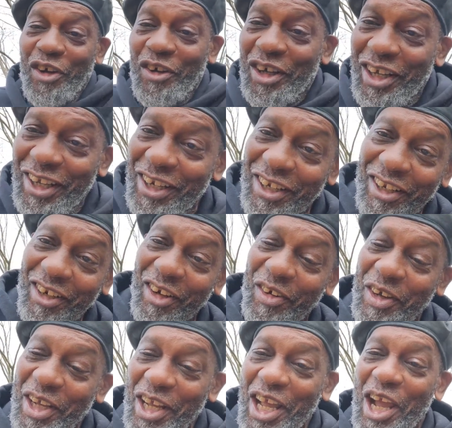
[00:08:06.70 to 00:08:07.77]
You know, and you
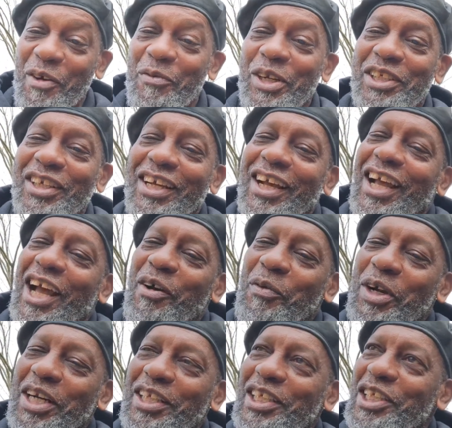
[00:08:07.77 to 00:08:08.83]
know, and Reacher. And
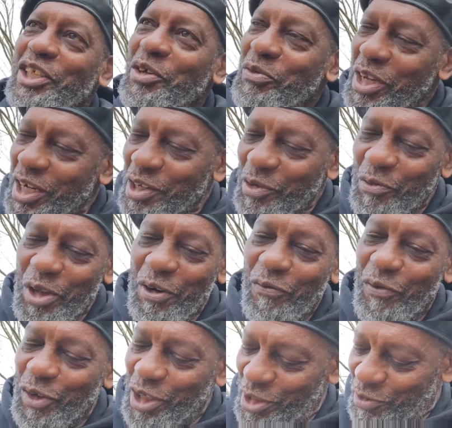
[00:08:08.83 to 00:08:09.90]
one of the things you read it, you read it
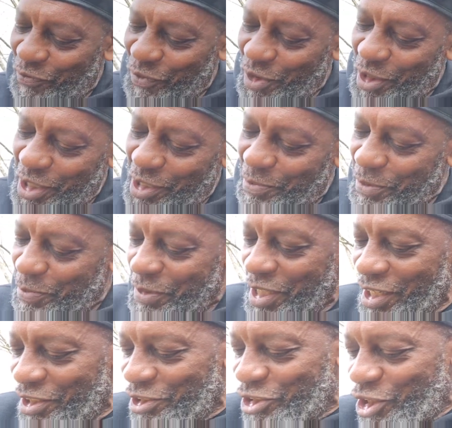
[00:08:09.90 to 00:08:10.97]
for the for, he's
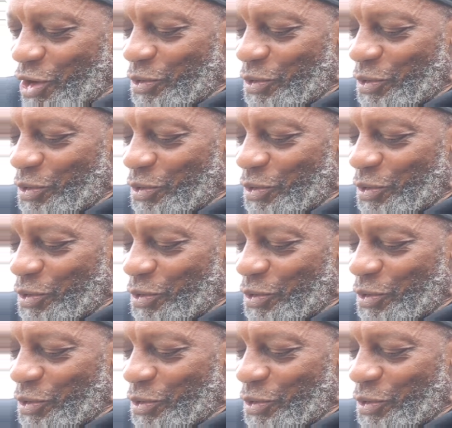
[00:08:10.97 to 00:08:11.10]
telling